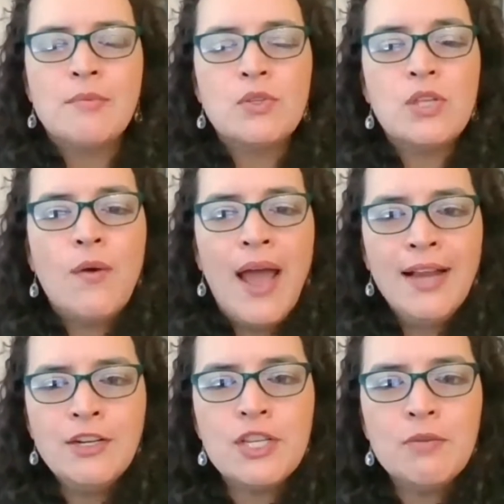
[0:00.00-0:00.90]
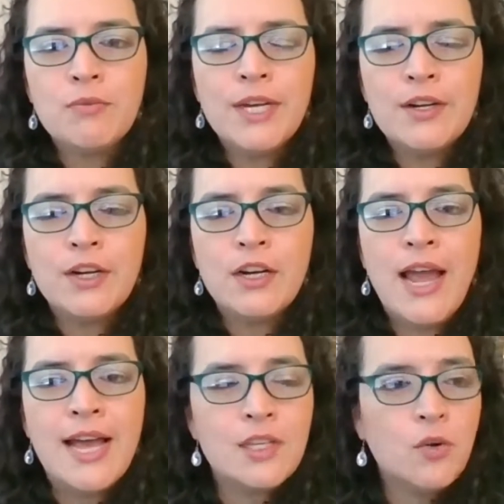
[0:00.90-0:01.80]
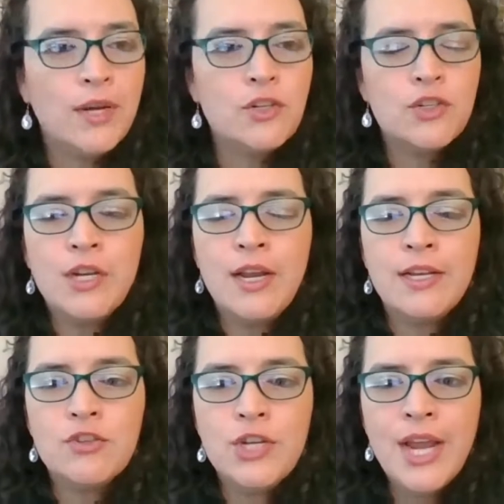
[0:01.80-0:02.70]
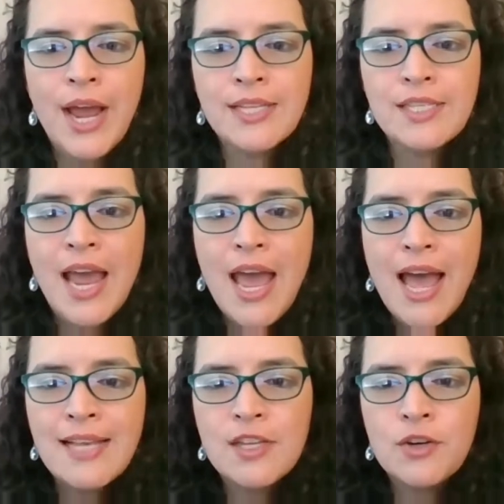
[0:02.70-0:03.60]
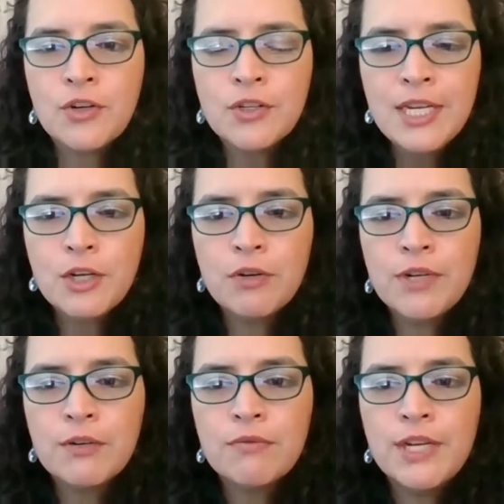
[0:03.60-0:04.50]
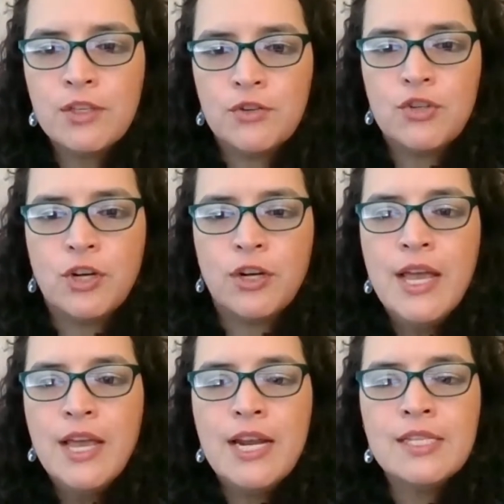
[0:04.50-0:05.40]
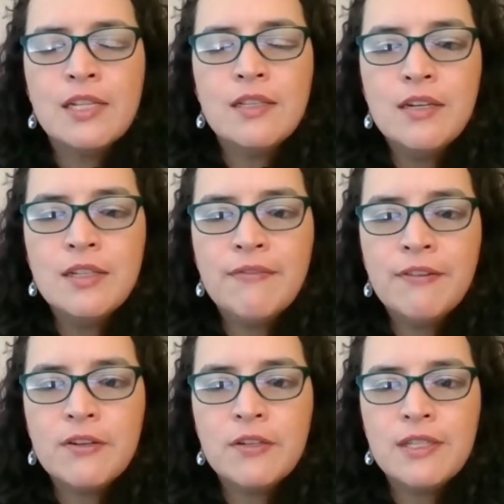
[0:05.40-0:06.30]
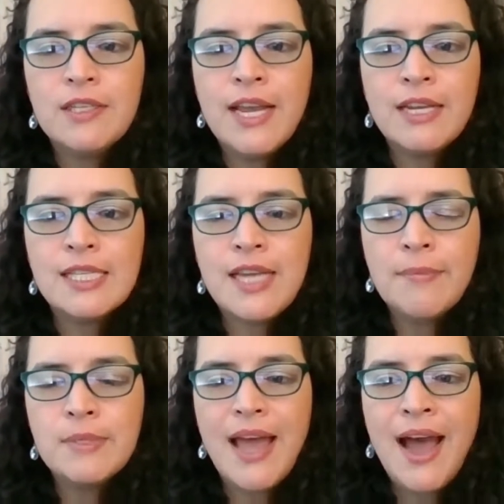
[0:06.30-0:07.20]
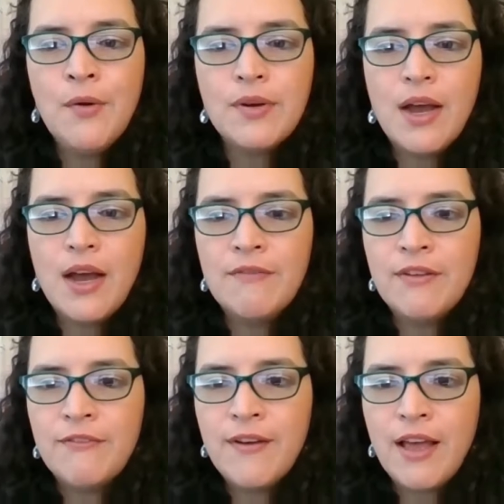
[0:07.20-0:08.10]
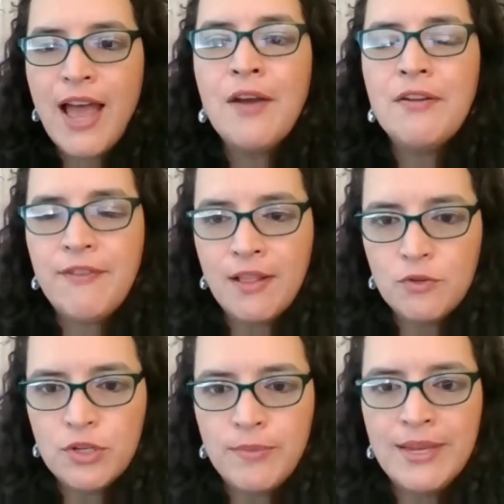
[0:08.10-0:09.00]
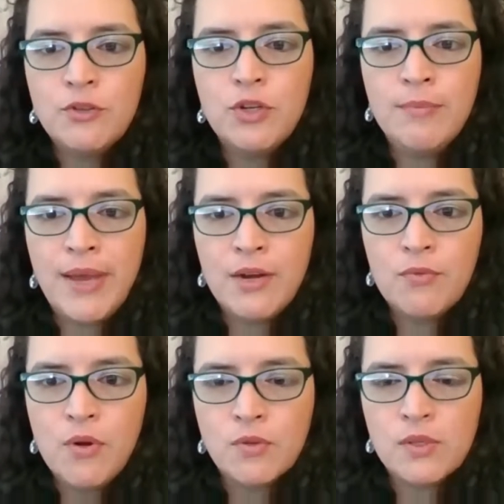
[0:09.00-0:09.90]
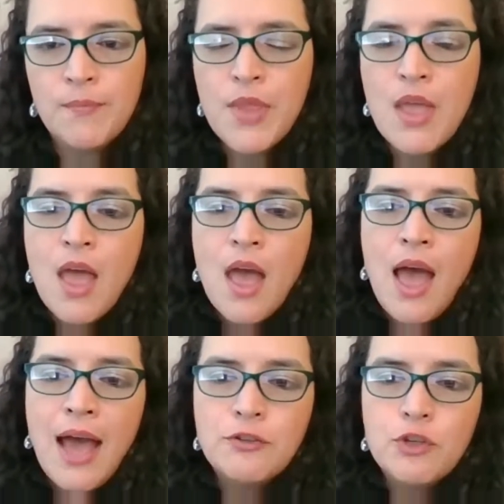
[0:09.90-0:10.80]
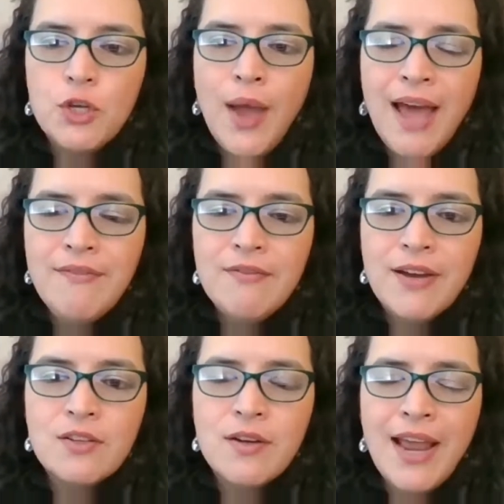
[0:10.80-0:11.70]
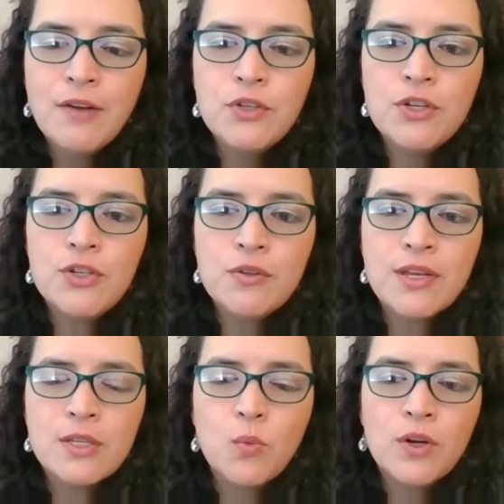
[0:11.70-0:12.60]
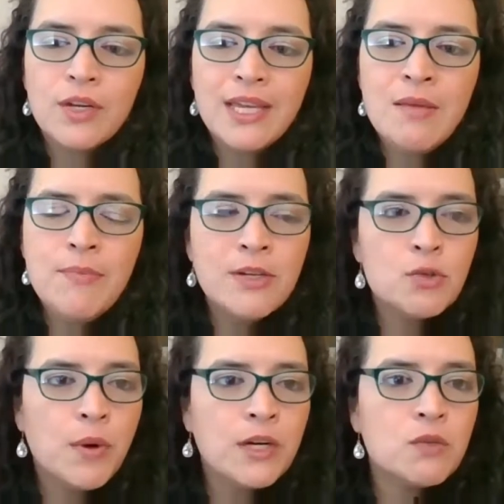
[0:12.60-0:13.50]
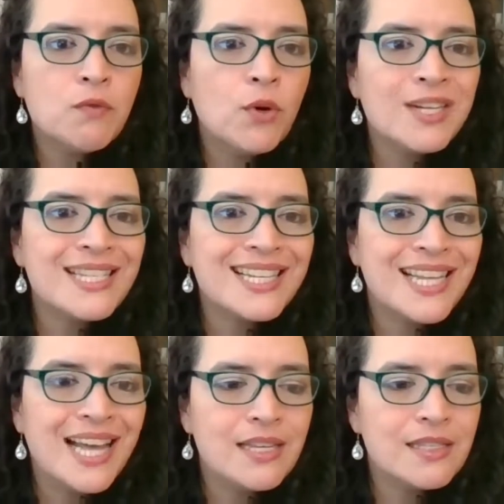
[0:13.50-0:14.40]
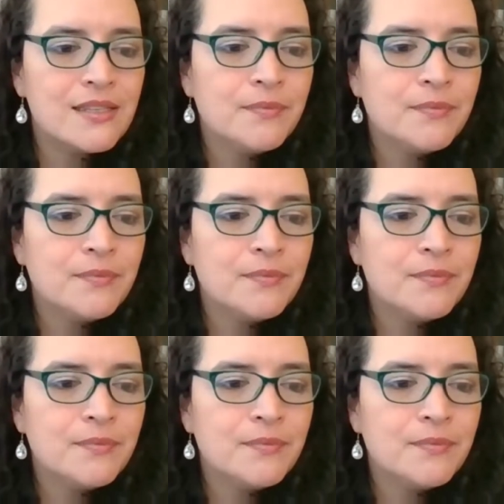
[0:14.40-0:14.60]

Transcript: So Ashley Ritter has a question, and she asked, as an early career researcher, it is a little difficult to take steps out of fellowship into embedded roles. Do you have advice on how to do this? What are key benchmarks for success?